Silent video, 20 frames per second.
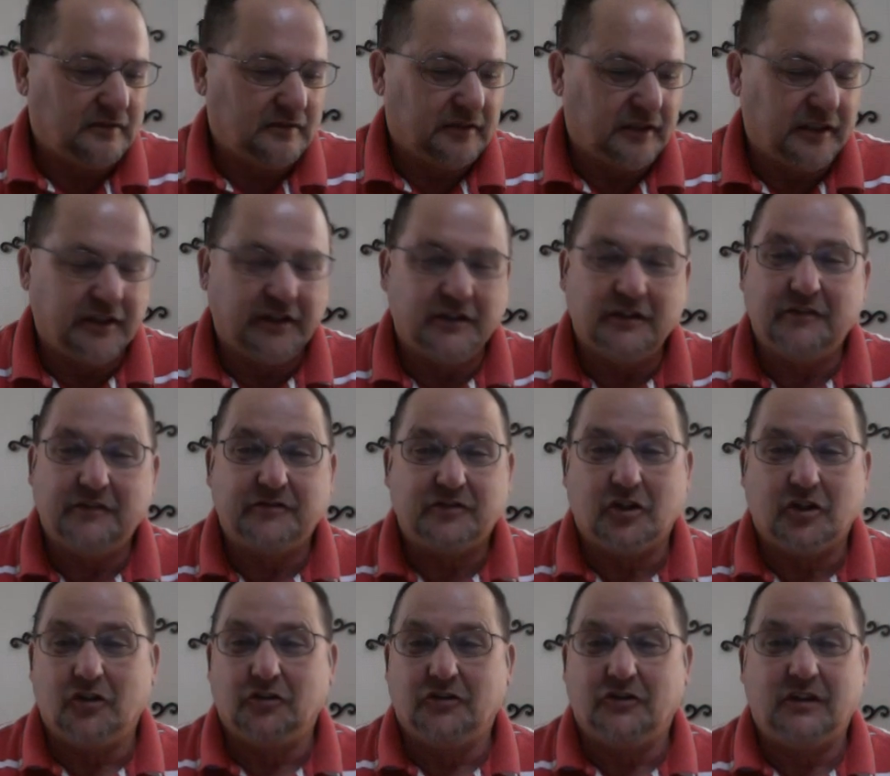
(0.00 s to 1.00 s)
He could have
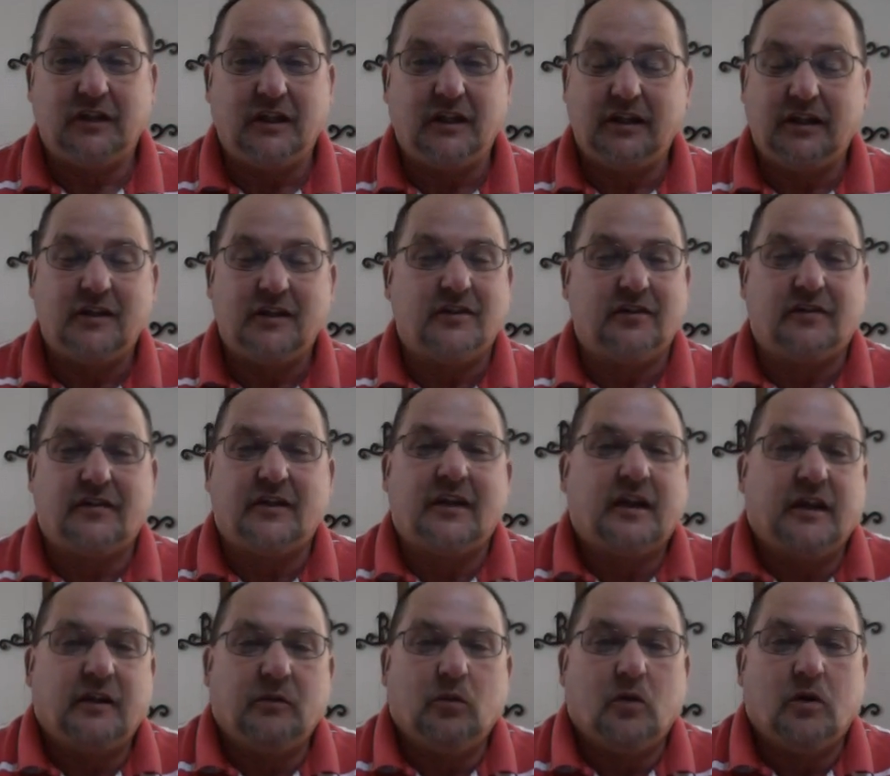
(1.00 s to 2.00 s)
chosen any other
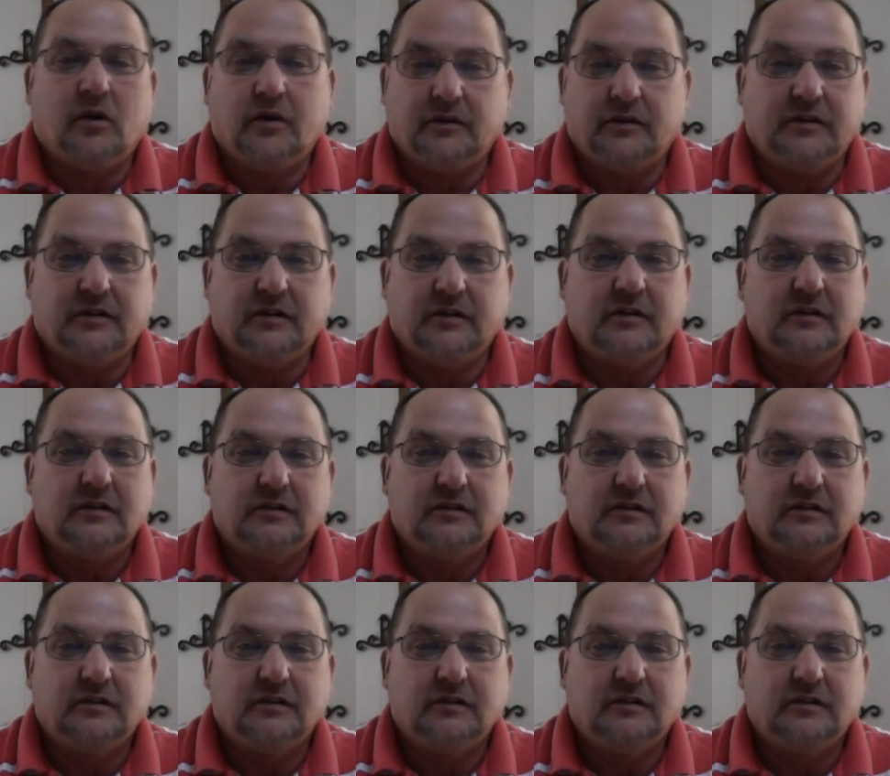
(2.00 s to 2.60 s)
thing he wanted to.